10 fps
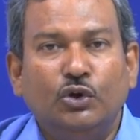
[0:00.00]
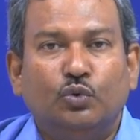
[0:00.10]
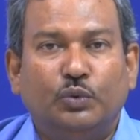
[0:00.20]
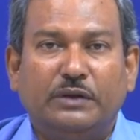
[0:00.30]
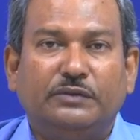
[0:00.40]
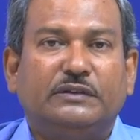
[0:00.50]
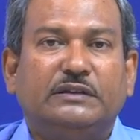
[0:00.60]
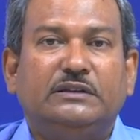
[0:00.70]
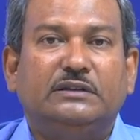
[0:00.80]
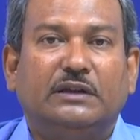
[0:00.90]
We have
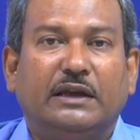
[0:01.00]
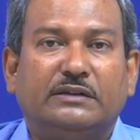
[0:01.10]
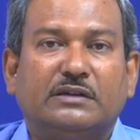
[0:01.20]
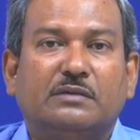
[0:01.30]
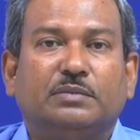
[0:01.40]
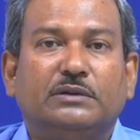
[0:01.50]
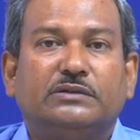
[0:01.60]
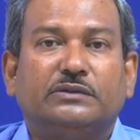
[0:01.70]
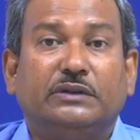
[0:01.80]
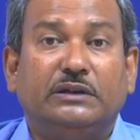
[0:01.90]
seen examples
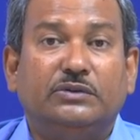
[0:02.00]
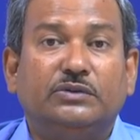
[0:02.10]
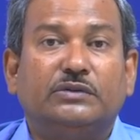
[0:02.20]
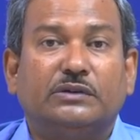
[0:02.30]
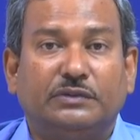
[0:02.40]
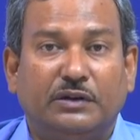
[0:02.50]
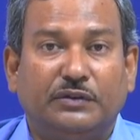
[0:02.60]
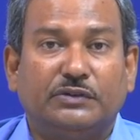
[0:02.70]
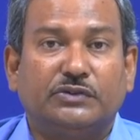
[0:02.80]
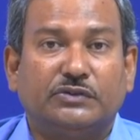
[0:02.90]
of the use of
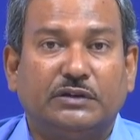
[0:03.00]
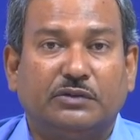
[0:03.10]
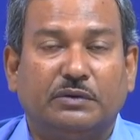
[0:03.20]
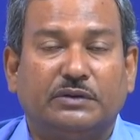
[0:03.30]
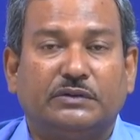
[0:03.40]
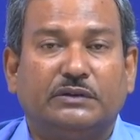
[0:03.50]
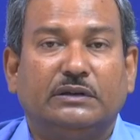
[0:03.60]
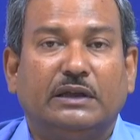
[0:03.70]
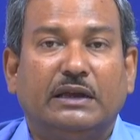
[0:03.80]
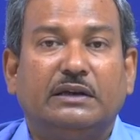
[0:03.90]
Navier-Stokes equation
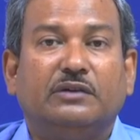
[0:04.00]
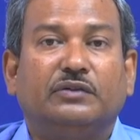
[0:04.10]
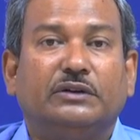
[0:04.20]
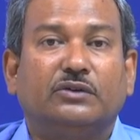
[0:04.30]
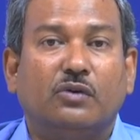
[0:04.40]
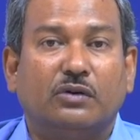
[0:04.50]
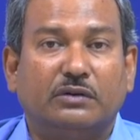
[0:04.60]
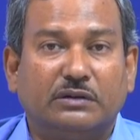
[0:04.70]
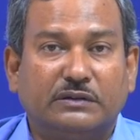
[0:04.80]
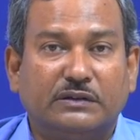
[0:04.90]
in different
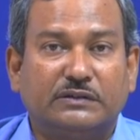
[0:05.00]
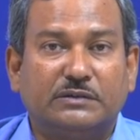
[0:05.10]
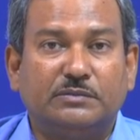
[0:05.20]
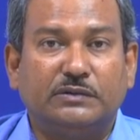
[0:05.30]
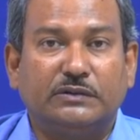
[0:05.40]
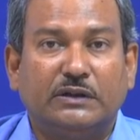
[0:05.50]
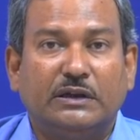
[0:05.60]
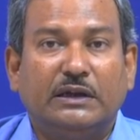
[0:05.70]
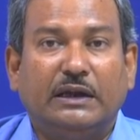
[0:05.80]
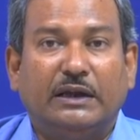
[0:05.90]
coordinate systems,
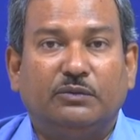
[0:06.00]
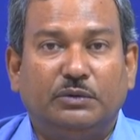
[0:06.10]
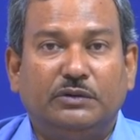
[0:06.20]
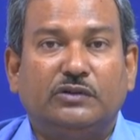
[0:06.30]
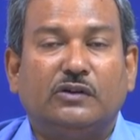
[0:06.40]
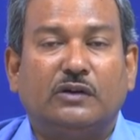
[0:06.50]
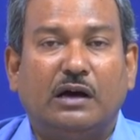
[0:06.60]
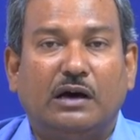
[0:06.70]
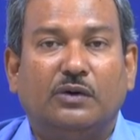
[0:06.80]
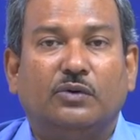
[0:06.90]
and we saw
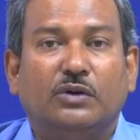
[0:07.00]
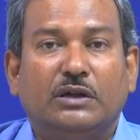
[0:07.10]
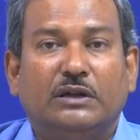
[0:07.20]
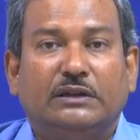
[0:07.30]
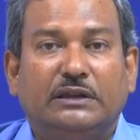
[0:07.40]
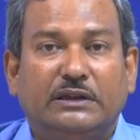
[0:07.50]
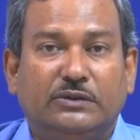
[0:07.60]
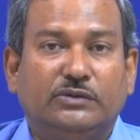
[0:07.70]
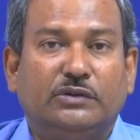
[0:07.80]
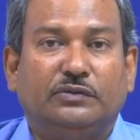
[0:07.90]
how the
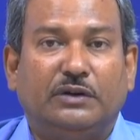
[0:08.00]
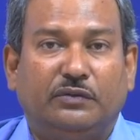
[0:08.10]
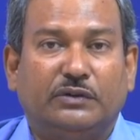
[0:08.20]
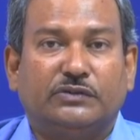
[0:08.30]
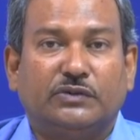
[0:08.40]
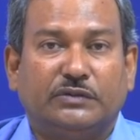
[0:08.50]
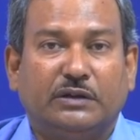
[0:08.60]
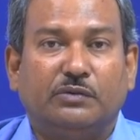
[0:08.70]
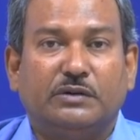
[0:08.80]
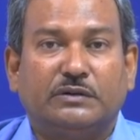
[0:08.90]
use of Navier-Stokes
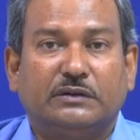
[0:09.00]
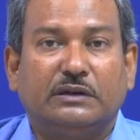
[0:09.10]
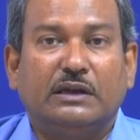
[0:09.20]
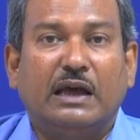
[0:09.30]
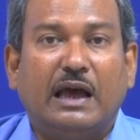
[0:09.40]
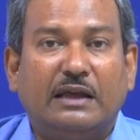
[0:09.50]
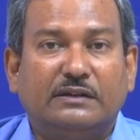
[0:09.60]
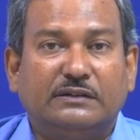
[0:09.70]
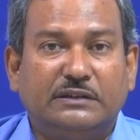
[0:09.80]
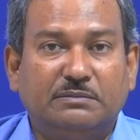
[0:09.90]
equation has
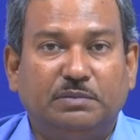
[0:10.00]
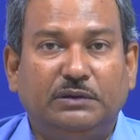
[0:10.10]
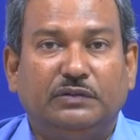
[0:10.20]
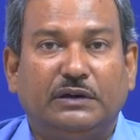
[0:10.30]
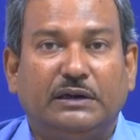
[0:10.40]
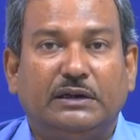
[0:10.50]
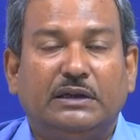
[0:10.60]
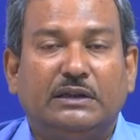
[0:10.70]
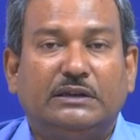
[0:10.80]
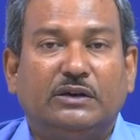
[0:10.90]
simplified
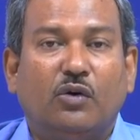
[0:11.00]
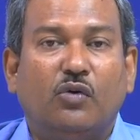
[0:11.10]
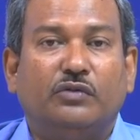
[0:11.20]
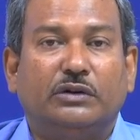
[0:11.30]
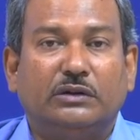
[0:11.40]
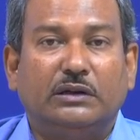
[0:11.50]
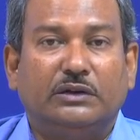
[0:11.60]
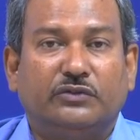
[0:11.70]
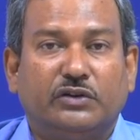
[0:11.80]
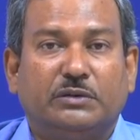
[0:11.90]
the overall
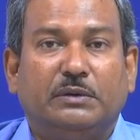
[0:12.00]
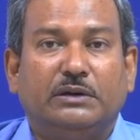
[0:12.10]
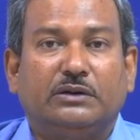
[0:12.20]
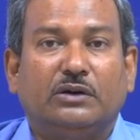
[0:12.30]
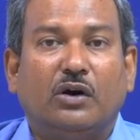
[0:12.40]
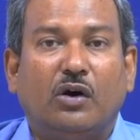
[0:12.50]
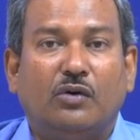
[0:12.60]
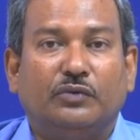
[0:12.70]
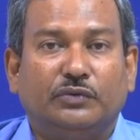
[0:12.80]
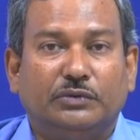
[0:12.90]
treatment
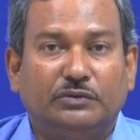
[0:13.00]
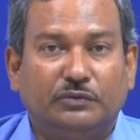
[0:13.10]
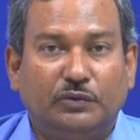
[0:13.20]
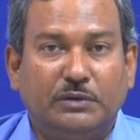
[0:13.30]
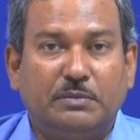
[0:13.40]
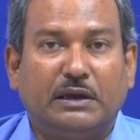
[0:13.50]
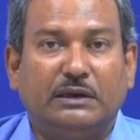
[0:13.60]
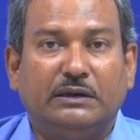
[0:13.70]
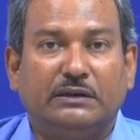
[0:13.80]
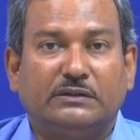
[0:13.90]
of fluid
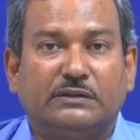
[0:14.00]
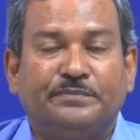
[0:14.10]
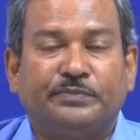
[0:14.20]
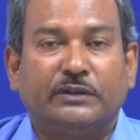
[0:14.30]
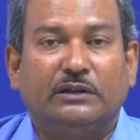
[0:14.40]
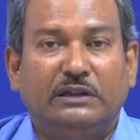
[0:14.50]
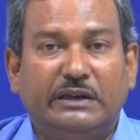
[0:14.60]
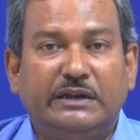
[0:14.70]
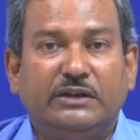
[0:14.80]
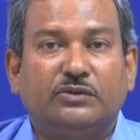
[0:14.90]
mechanics,
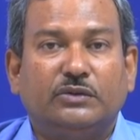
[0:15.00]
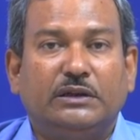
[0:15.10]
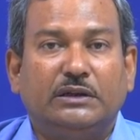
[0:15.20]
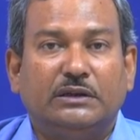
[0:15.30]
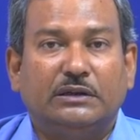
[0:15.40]
leading to the